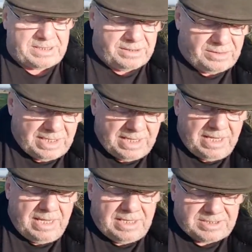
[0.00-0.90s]
to
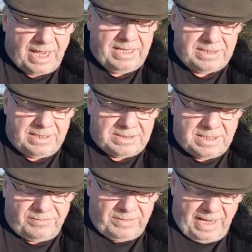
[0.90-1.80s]
say that
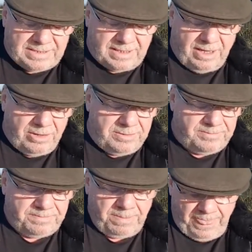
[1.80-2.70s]
a few days ago,
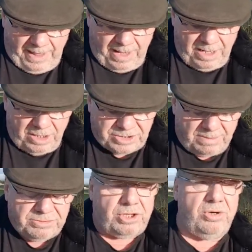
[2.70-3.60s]

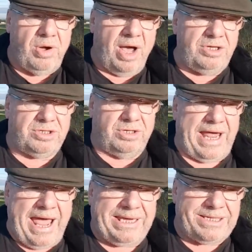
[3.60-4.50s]
some 200
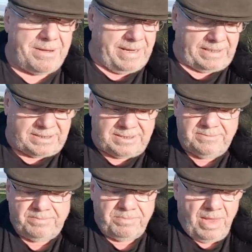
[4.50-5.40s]
academics
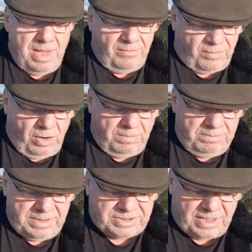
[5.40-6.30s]

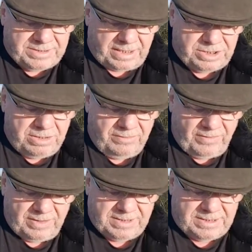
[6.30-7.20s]
from Sussex
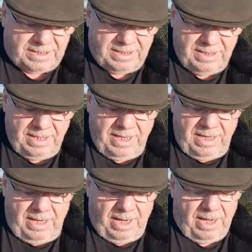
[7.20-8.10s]
University
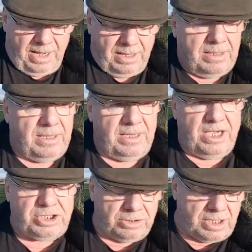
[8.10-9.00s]

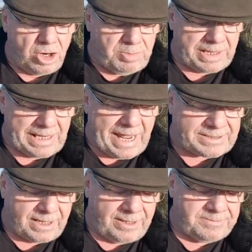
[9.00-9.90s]
issued an open
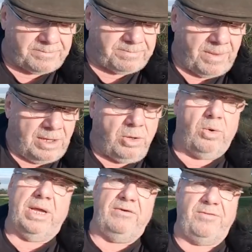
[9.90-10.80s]
letter
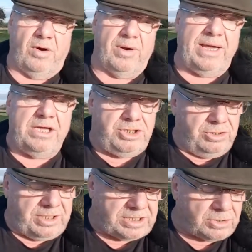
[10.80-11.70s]
calling for a
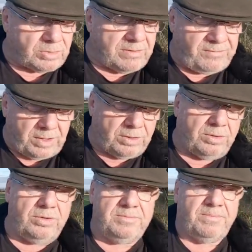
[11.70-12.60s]
judicial
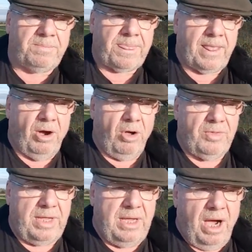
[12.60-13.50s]
review on
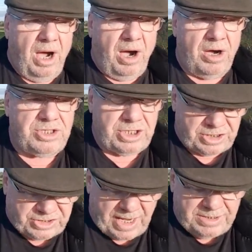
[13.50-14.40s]
the harsh
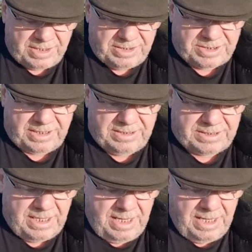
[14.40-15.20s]
sentences